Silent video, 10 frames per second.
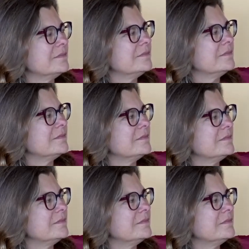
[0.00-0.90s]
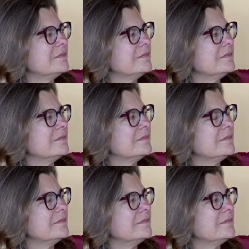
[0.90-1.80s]

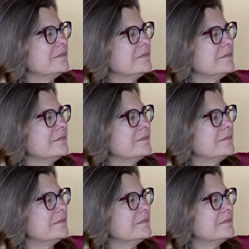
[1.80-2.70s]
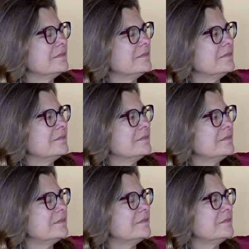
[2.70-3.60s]

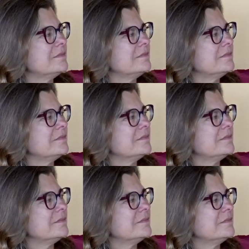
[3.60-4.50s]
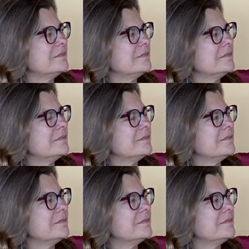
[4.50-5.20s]
(silent)